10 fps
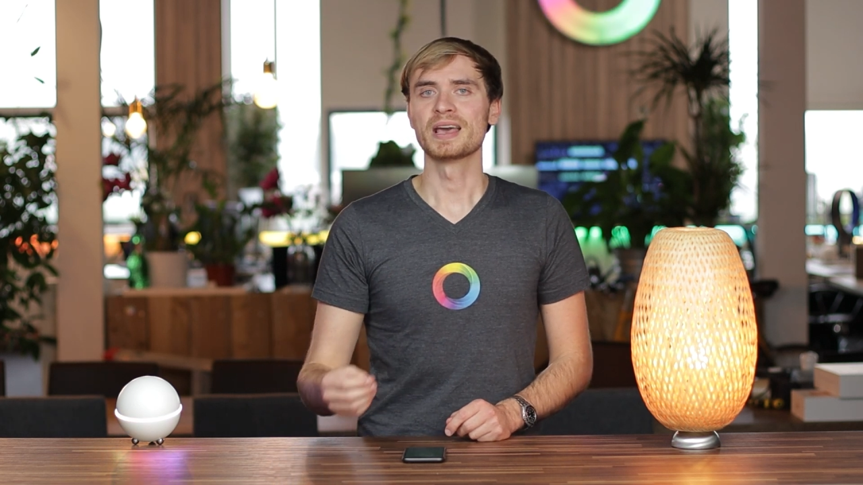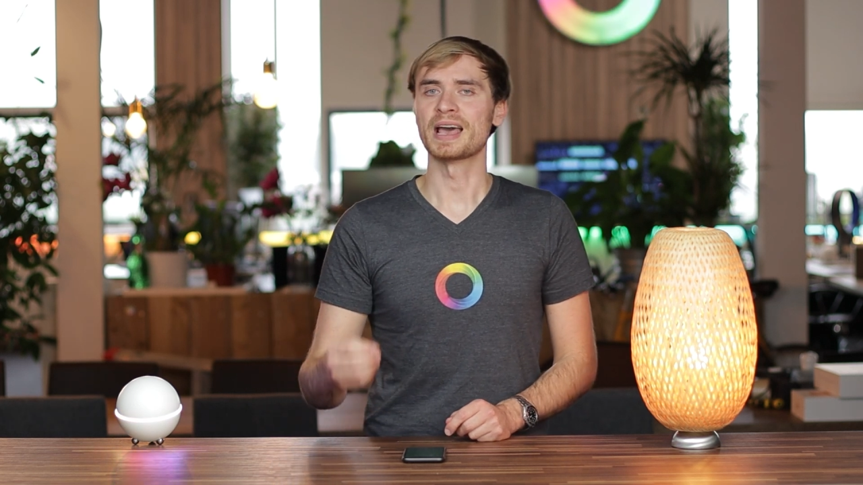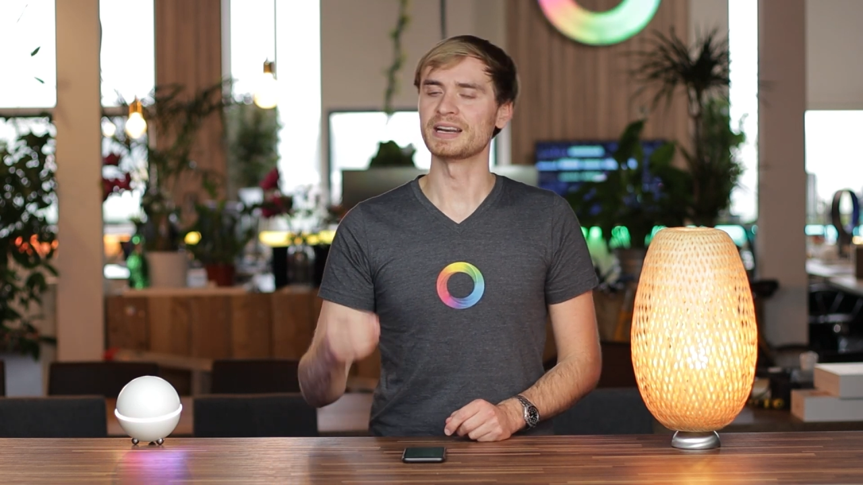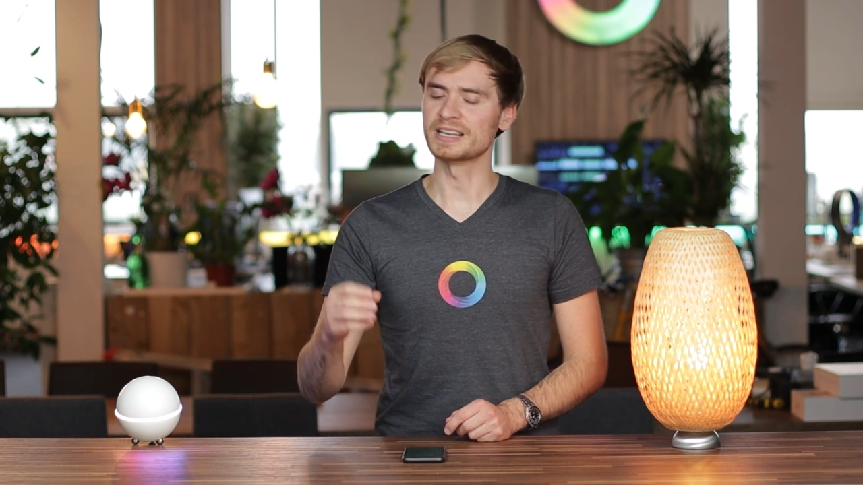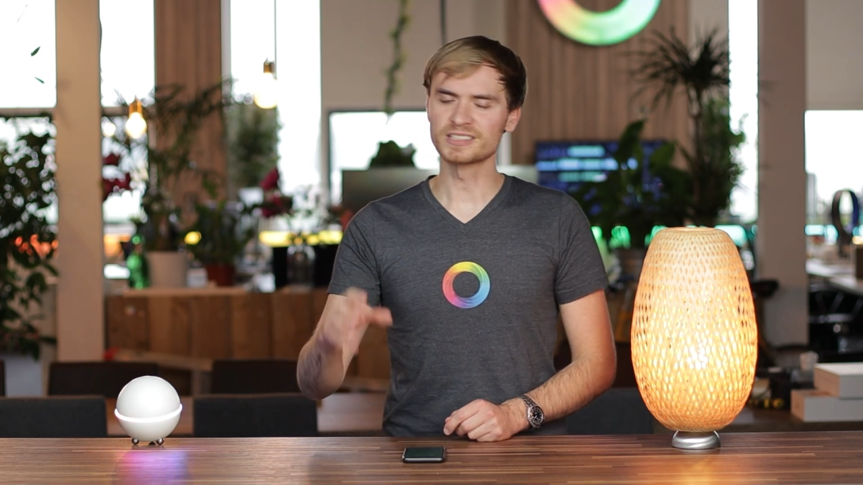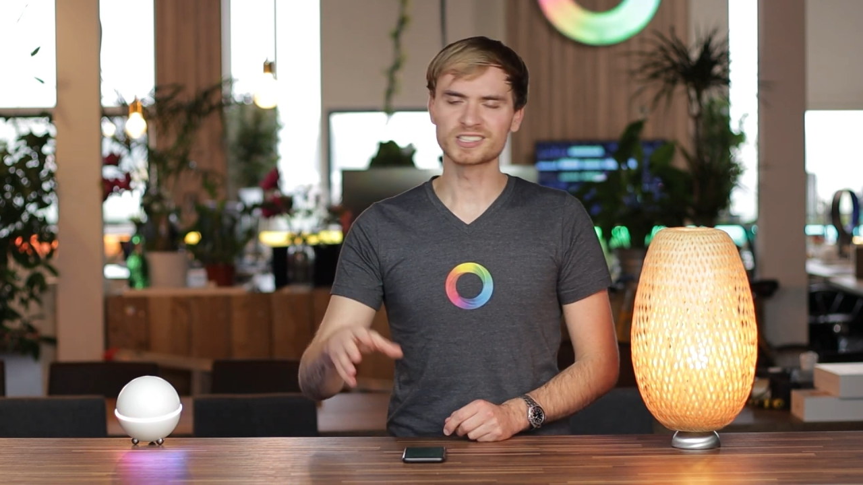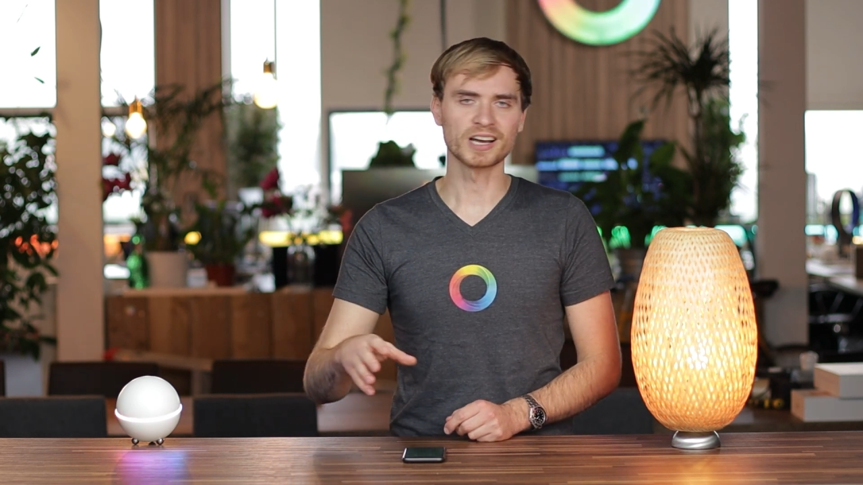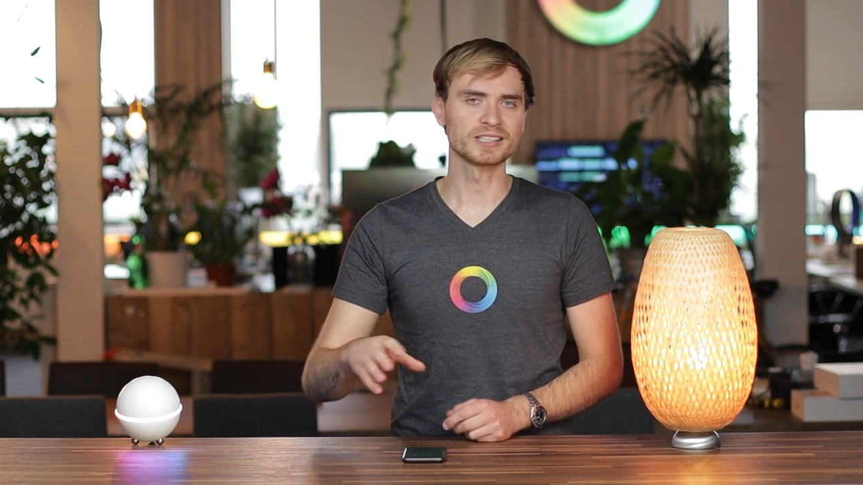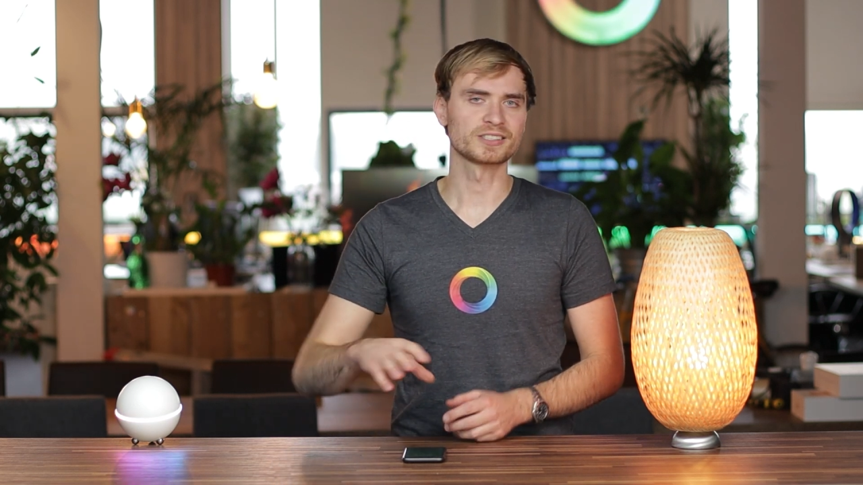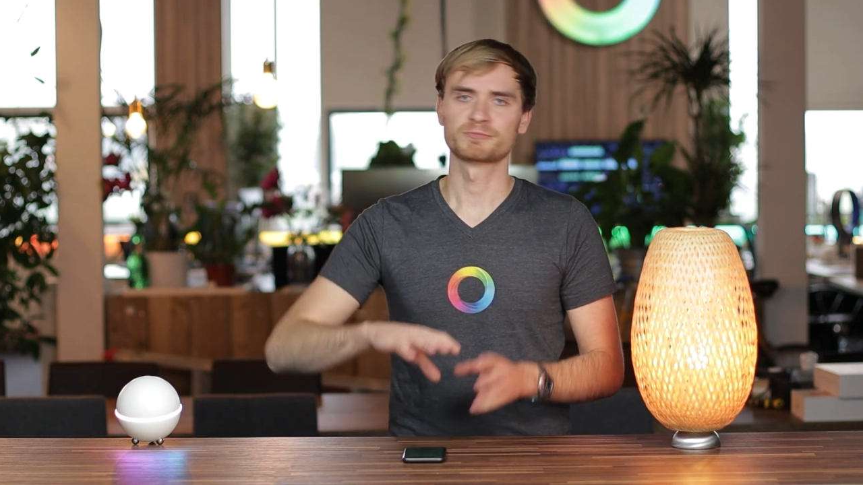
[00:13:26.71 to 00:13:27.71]
And
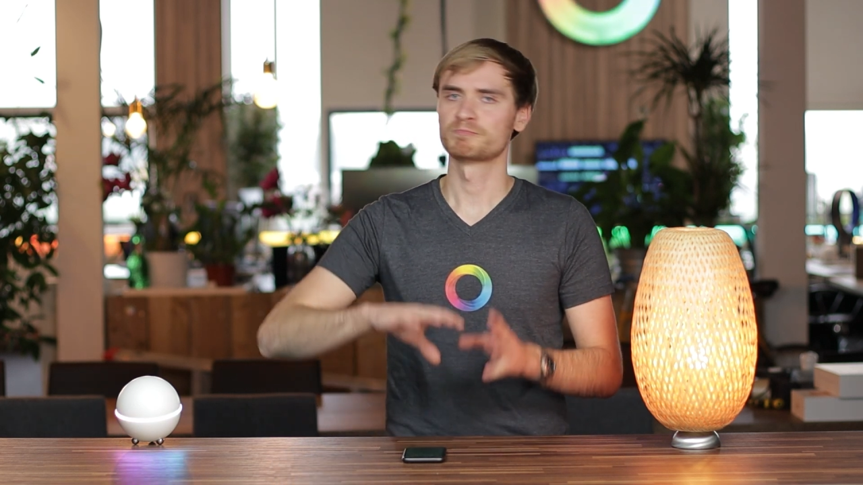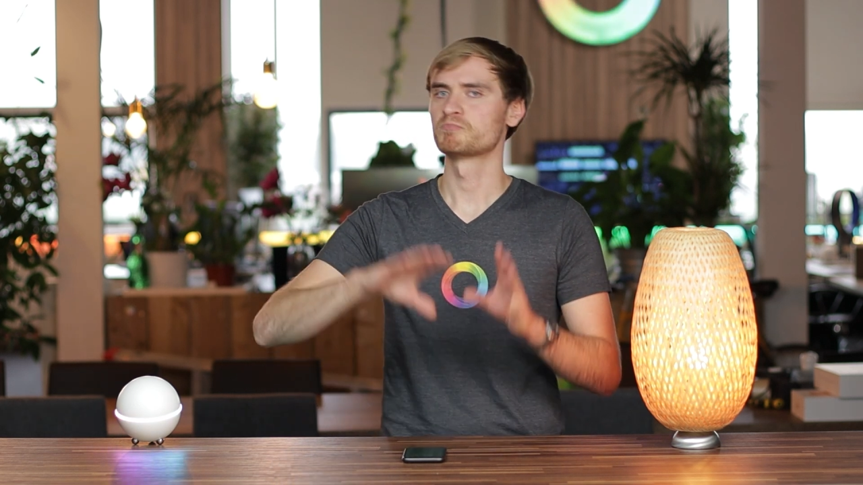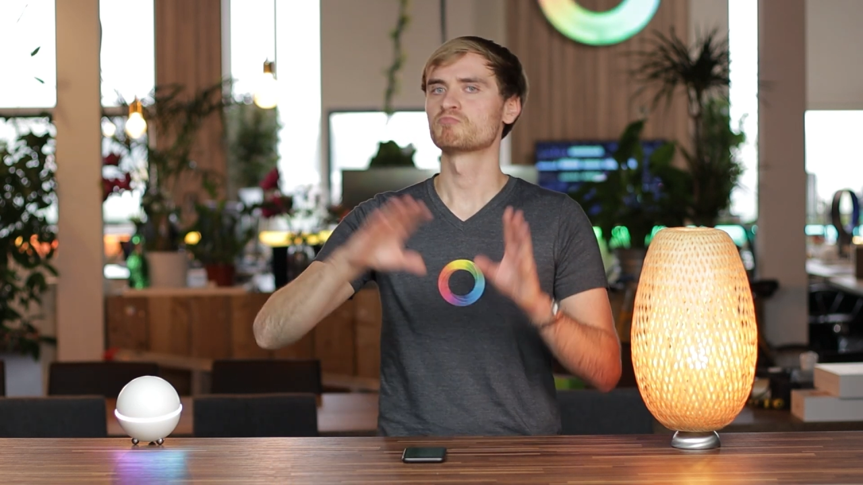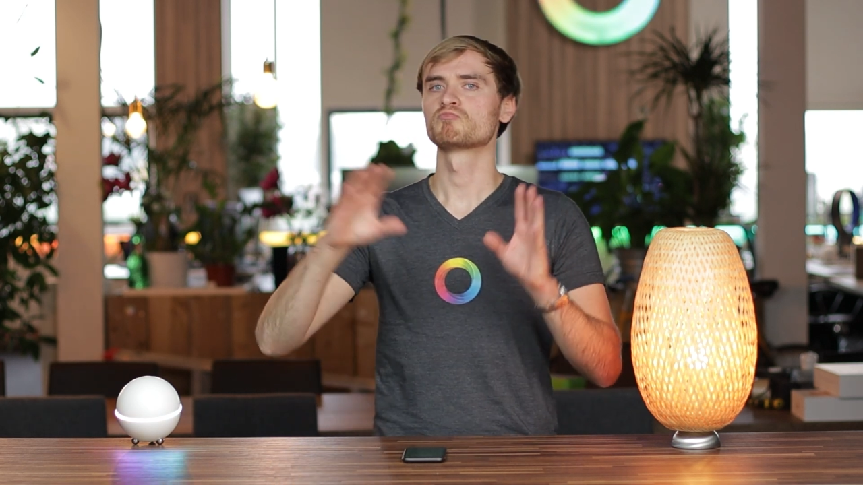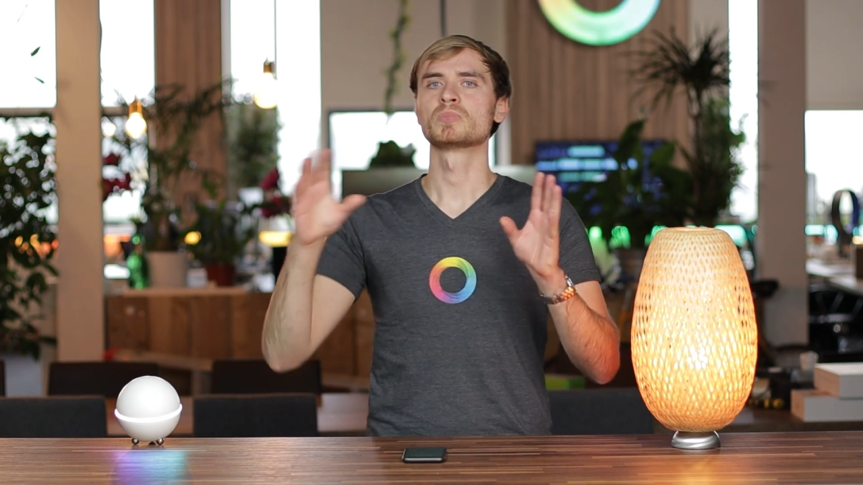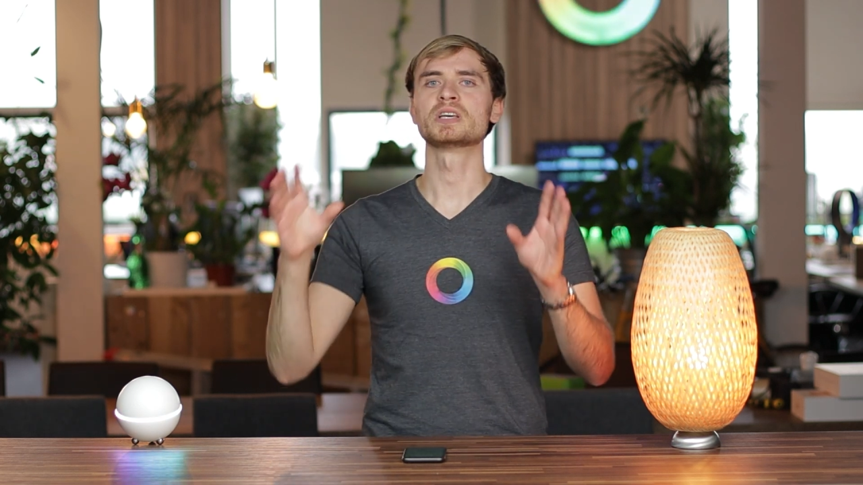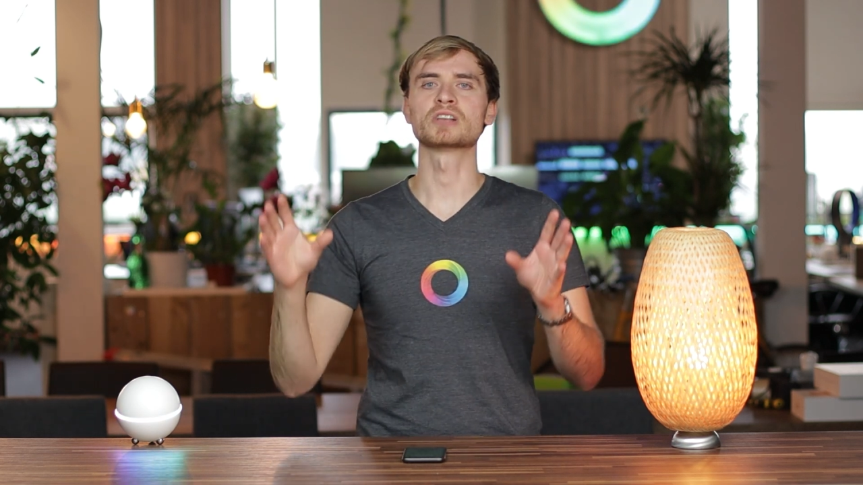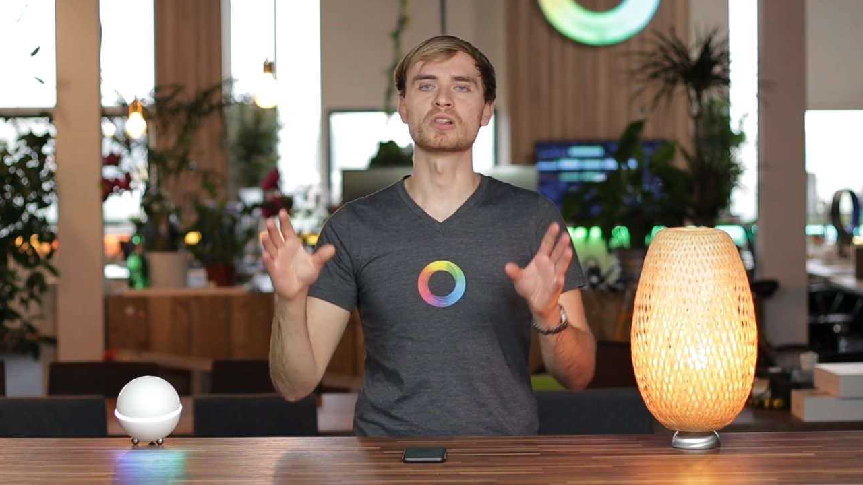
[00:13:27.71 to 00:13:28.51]
insights is a